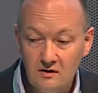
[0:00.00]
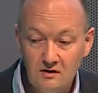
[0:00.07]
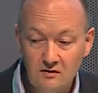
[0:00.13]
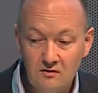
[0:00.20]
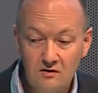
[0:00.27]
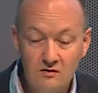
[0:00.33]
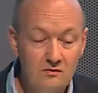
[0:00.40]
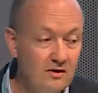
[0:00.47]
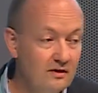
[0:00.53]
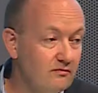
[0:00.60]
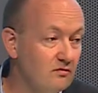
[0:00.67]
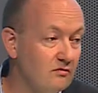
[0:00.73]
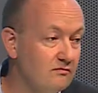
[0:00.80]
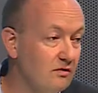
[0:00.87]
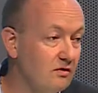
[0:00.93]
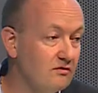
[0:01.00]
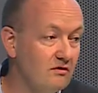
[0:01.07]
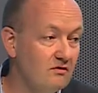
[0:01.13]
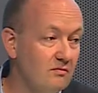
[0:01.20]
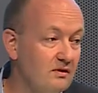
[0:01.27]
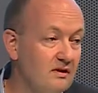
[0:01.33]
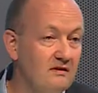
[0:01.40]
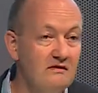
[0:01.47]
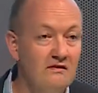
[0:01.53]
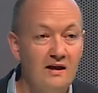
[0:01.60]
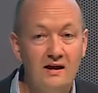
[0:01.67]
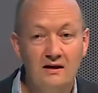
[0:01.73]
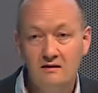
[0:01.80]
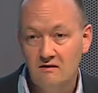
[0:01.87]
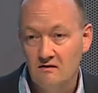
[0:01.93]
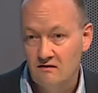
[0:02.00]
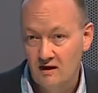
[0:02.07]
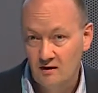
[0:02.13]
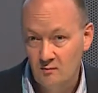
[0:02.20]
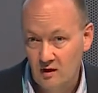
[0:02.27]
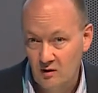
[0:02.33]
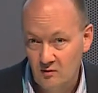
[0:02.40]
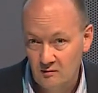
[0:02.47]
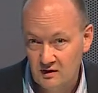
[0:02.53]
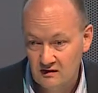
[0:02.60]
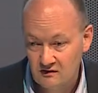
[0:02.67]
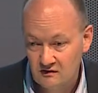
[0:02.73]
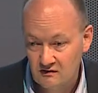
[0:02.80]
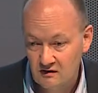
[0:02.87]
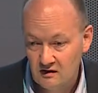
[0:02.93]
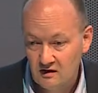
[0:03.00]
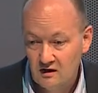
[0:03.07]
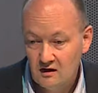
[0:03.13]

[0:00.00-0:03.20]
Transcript: you have two voxels with exactly the same parameters.